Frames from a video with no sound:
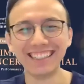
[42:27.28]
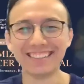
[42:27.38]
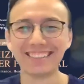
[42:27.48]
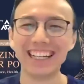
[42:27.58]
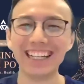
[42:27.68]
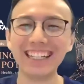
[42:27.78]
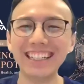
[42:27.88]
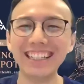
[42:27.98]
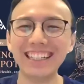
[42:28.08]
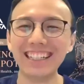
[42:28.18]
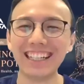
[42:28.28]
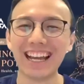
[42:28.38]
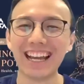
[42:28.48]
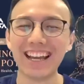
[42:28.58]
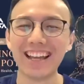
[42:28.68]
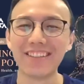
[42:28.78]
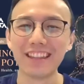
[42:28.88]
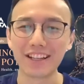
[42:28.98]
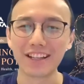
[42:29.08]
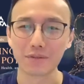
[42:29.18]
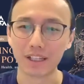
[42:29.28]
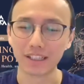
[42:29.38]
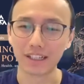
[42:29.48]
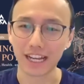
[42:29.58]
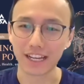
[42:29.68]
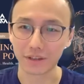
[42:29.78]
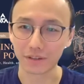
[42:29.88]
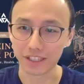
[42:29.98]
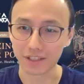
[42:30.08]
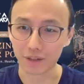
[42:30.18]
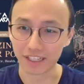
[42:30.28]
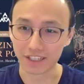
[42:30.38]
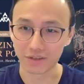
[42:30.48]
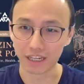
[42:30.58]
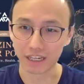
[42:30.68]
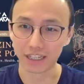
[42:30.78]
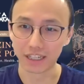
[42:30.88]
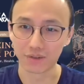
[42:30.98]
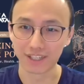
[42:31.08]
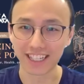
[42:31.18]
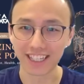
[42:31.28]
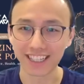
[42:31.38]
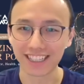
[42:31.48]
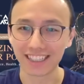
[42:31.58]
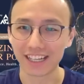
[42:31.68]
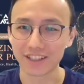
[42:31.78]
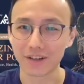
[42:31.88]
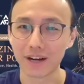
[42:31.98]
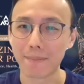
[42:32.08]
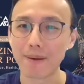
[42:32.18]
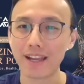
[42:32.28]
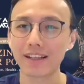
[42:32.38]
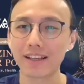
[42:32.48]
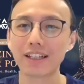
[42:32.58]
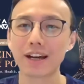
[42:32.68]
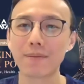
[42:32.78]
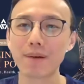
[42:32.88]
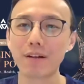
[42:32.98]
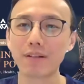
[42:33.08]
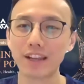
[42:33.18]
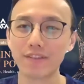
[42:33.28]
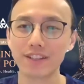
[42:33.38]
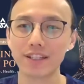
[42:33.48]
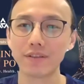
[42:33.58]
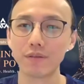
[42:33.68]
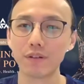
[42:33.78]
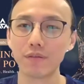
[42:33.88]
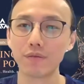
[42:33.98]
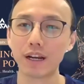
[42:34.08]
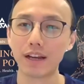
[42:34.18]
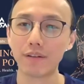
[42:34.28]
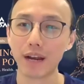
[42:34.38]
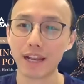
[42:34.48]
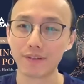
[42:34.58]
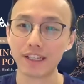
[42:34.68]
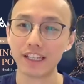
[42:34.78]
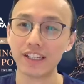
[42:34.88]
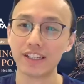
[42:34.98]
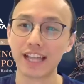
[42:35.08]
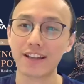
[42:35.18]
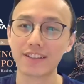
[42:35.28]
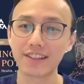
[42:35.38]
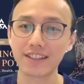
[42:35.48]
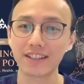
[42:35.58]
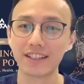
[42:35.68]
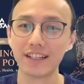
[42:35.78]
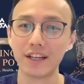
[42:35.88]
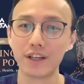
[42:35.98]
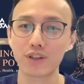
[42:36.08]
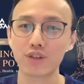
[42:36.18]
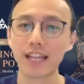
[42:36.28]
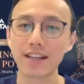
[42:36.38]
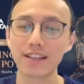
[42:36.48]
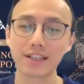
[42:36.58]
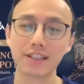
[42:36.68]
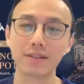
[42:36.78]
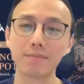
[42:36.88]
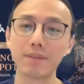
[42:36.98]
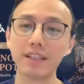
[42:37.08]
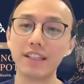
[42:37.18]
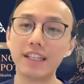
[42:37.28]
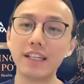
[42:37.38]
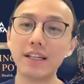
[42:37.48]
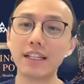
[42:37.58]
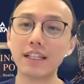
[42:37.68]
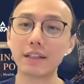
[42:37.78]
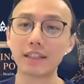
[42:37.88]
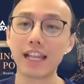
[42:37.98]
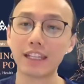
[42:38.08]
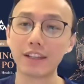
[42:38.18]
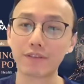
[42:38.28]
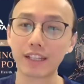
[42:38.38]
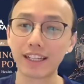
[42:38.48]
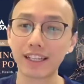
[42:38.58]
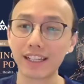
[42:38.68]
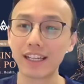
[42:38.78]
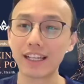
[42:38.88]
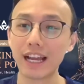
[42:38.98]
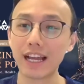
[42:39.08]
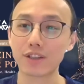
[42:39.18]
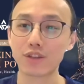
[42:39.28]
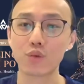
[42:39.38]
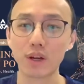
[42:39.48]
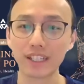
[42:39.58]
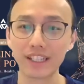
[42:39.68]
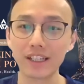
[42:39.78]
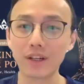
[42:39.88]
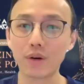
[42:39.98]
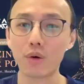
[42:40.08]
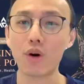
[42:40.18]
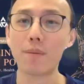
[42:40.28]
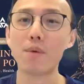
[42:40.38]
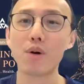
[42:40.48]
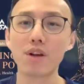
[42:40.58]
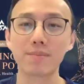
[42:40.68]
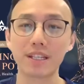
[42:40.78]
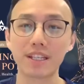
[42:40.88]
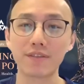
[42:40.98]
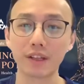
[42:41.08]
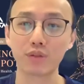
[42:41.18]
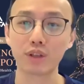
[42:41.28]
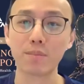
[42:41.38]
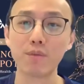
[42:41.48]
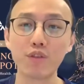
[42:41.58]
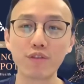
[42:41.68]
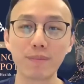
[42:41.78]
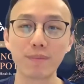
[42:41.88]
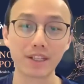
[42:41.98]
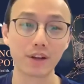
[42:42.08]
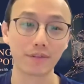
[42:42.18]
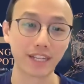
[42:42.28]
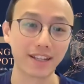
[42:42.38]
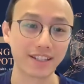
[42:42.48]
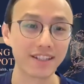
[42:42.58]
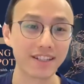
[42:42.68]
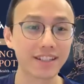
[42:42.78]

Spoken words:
Right. And next one. Okay, so this one is interesting. Okay, so are big compound lifts relevant in dances? Should dancers be deadlifting and squatting, or more specific to the movement of dance?